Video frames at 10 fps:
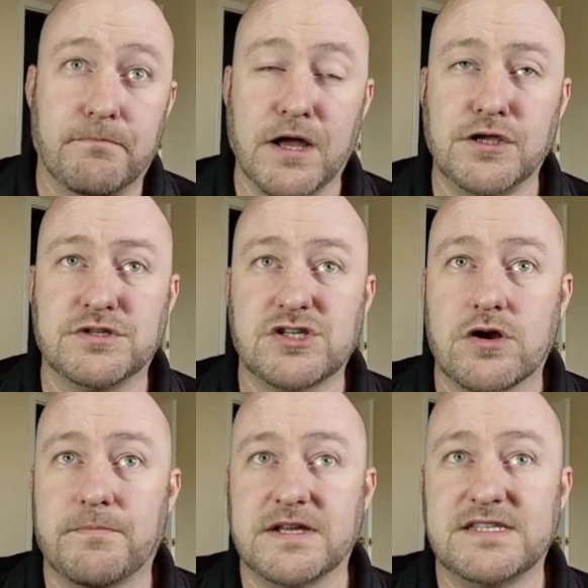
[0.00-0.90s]
But you'd
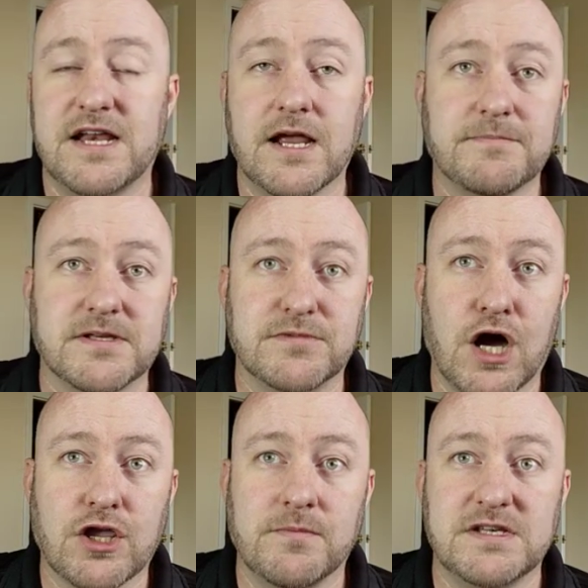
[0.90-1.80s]
start by setting up some
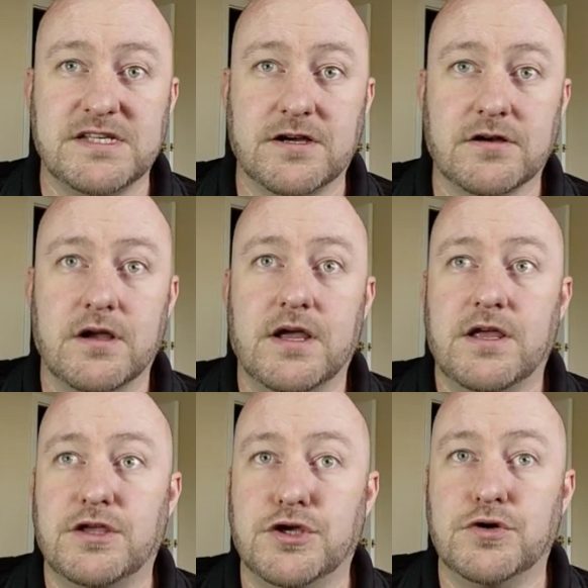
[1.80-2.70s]
documents here.
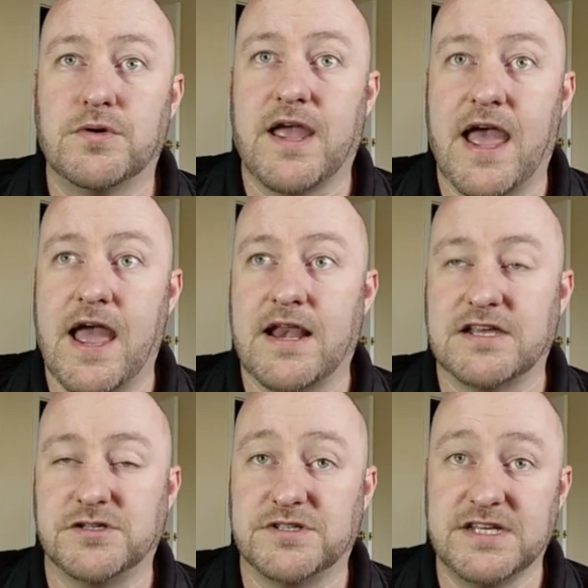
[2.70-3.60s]
You can,
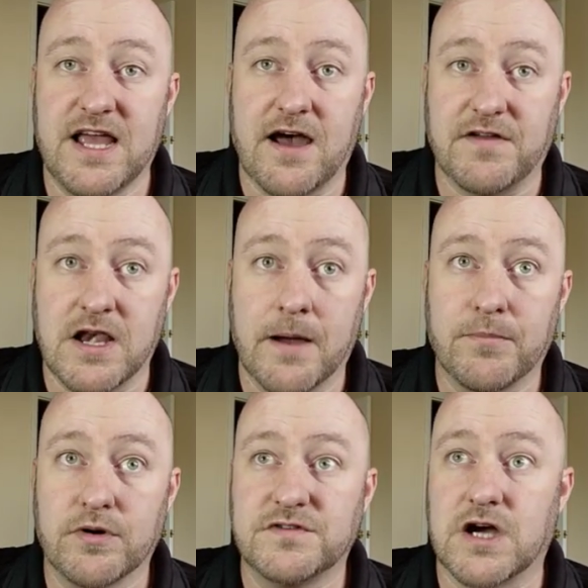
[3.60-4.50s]
as you see, have a
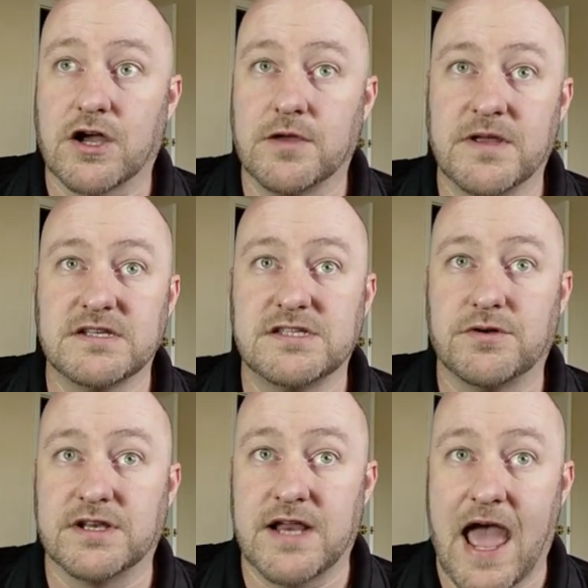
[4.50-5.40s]
number of documents.
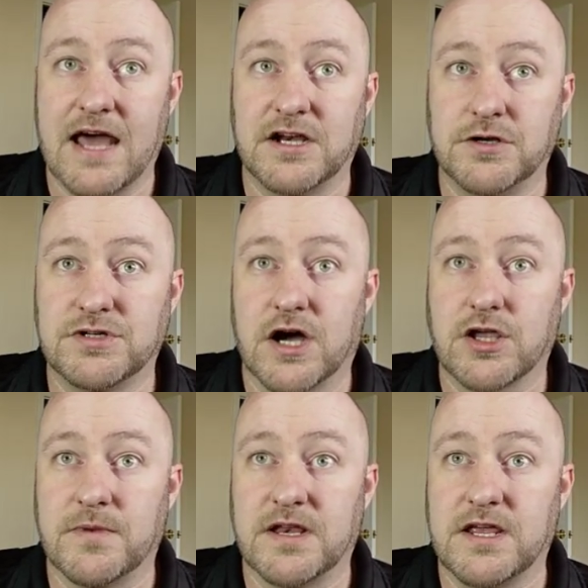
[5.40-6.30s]
You can add a new
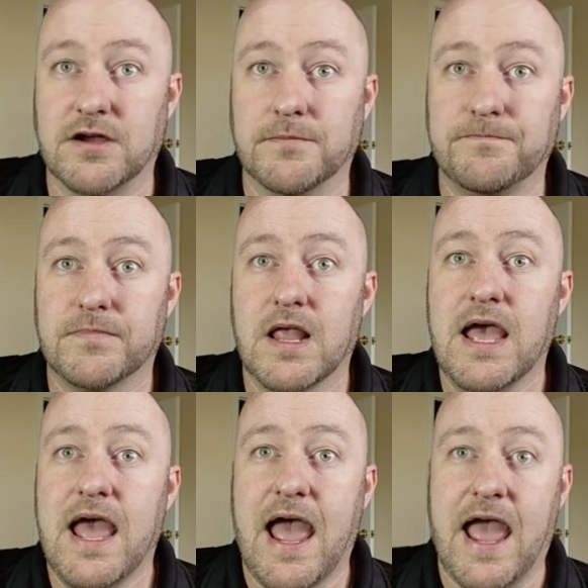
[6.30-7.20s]
document here.
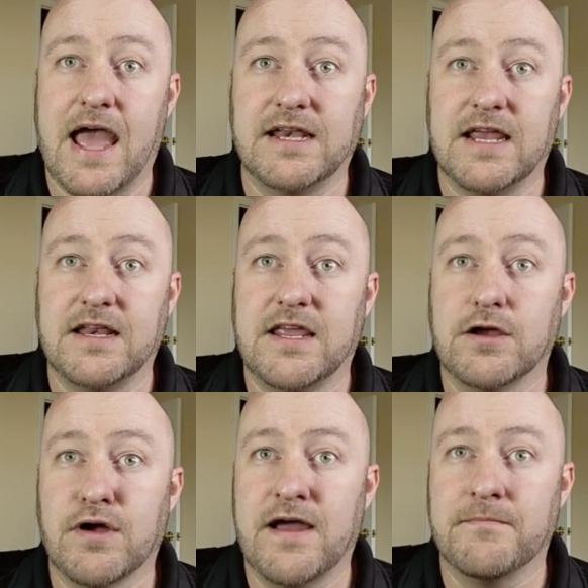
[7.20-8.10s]
And in
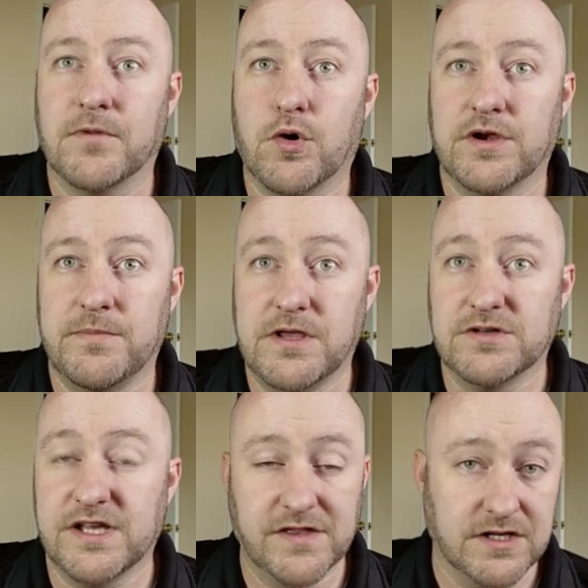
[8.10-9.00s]
here, I'm going to be
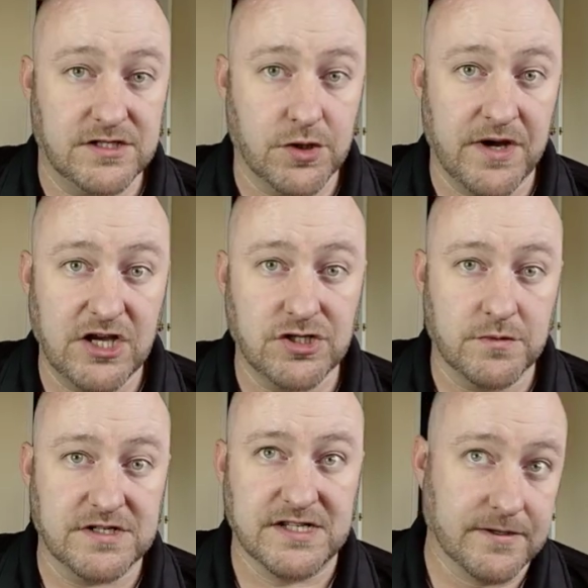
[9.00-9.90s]
using the
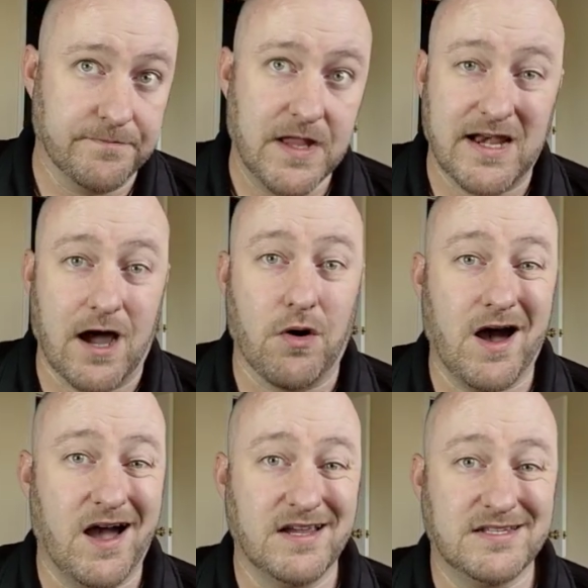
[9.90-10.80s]
donation receipt. Now,
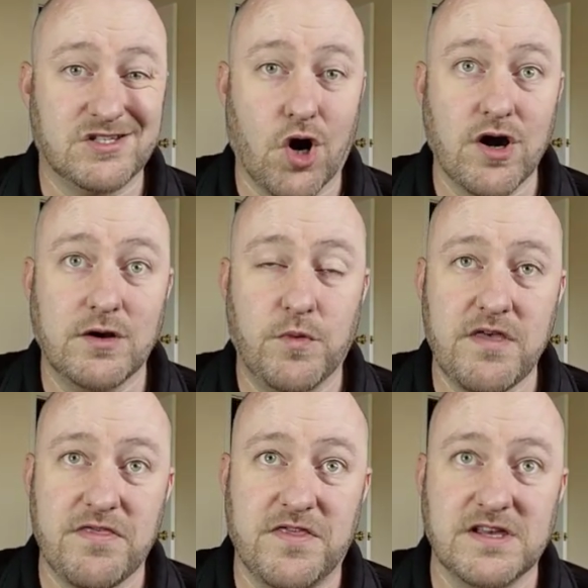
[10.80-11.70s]
I started
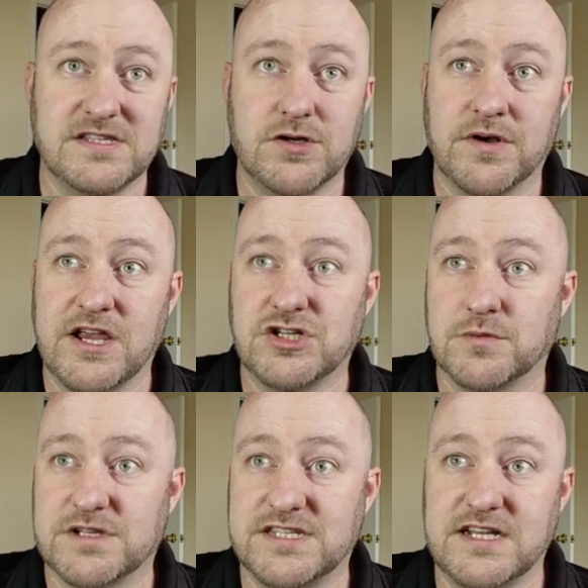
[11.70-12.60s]
with this
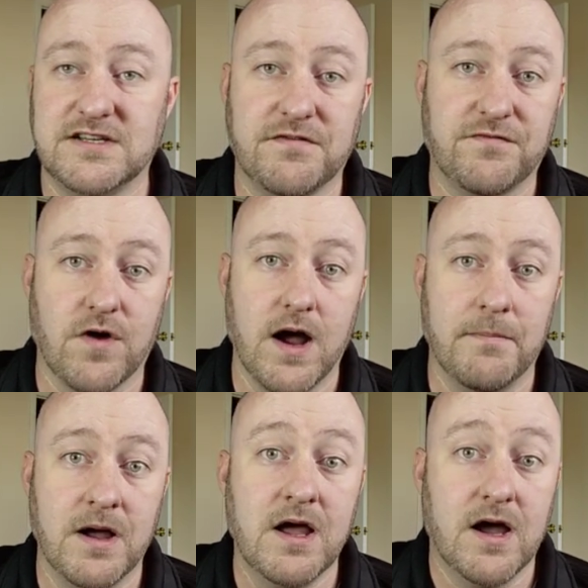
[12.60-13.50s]
donation receipt
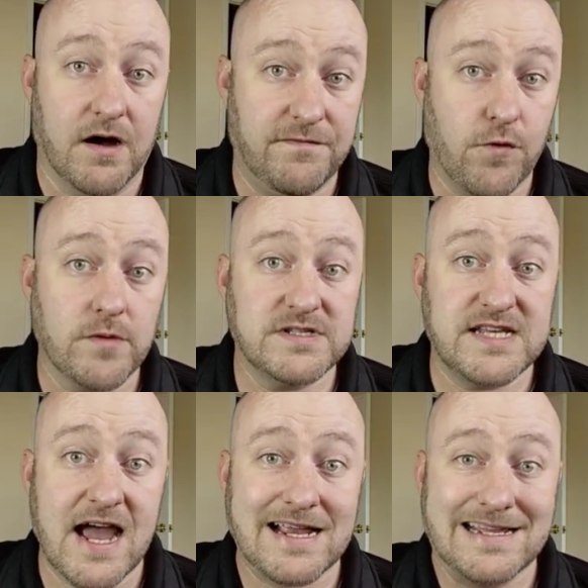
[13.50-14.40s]
from a
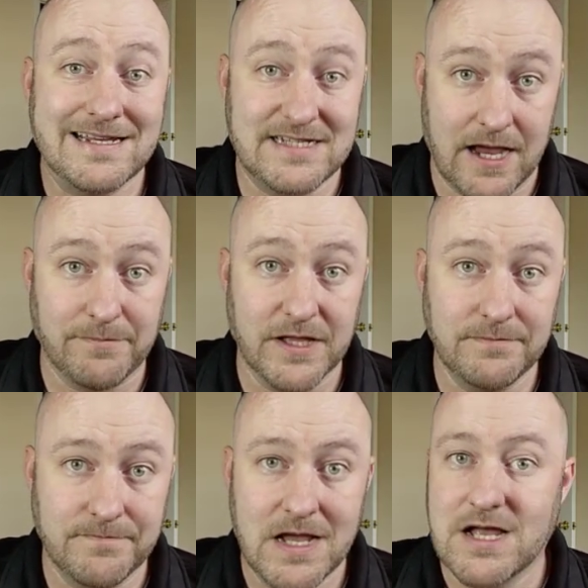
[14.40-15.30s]
FormStack
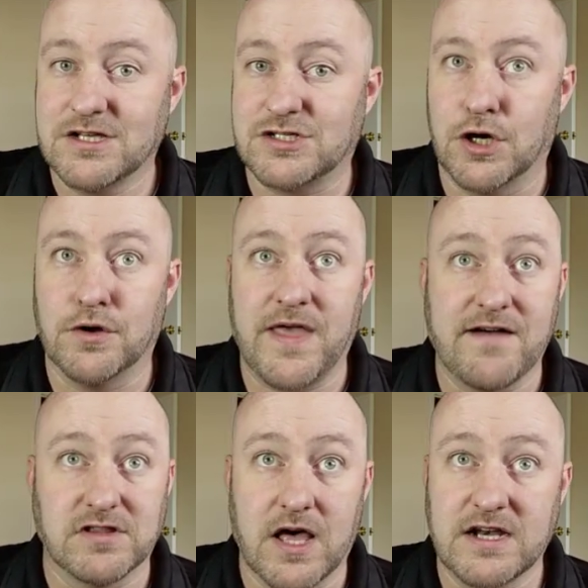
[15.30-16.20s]
template. So they
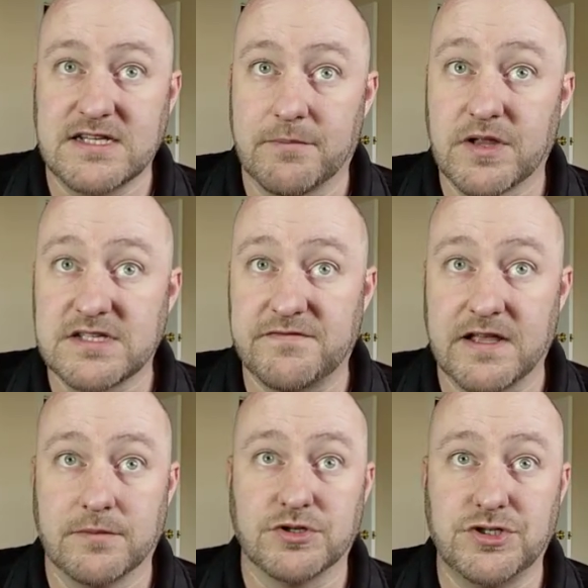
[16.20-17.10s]
have a lot of templates
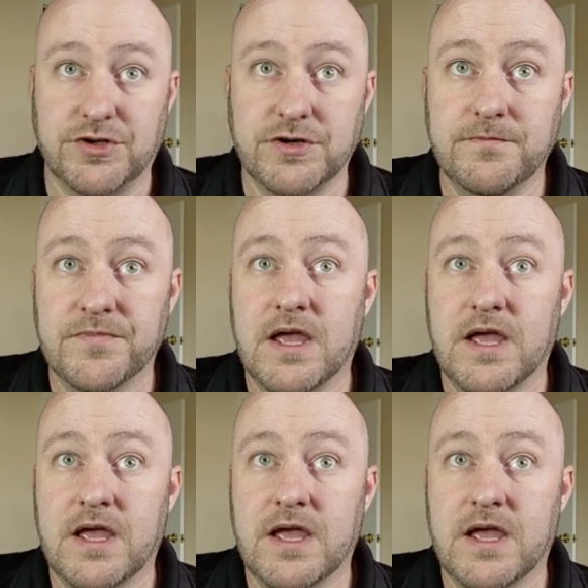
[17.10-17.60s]
available to you.